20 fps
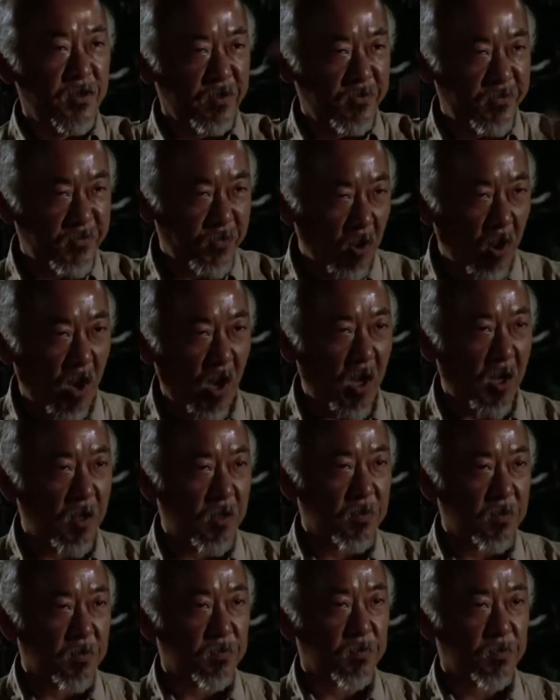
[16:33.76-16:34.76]
the floor.
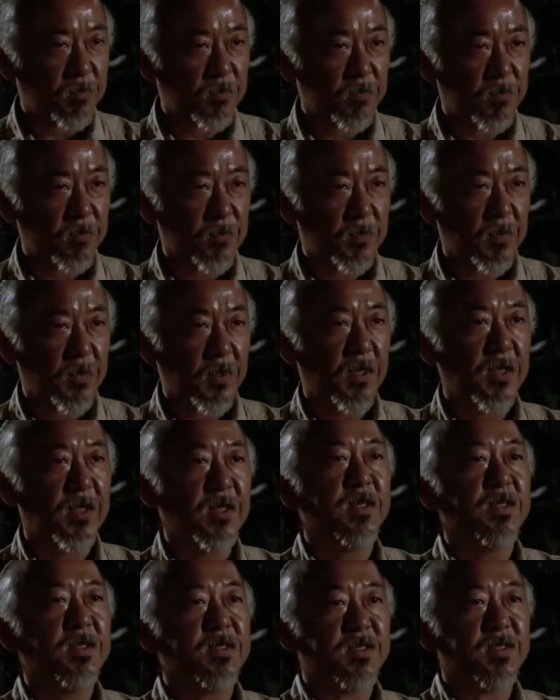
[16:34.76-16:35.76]

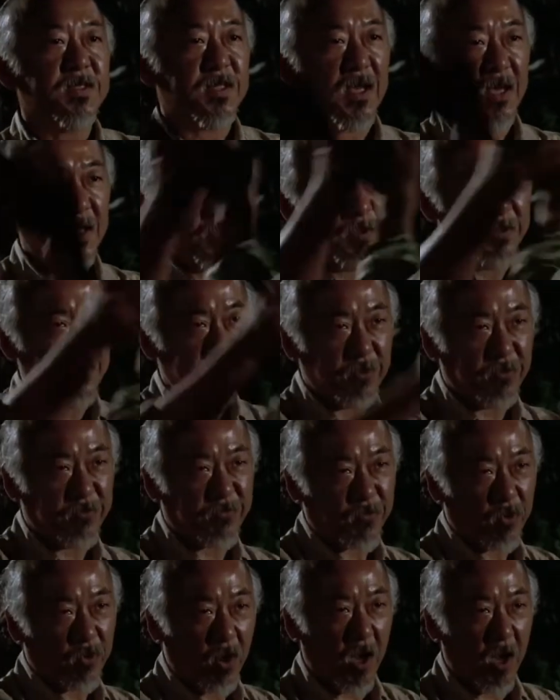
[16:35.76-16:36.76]
Sand the
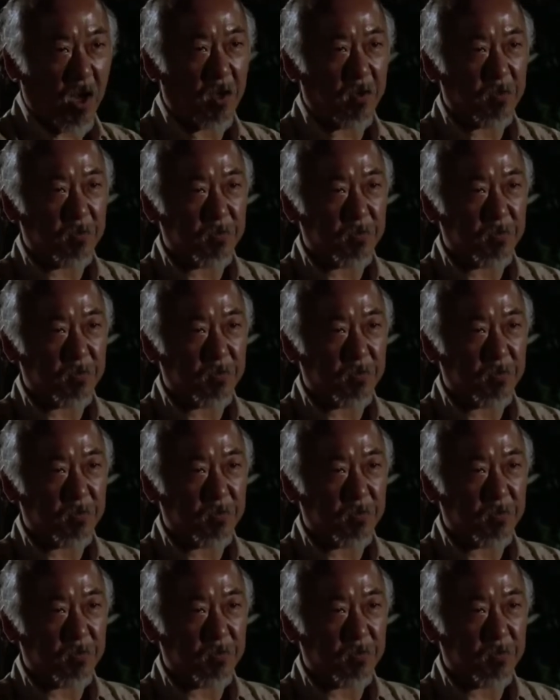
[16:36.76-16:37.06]
floor.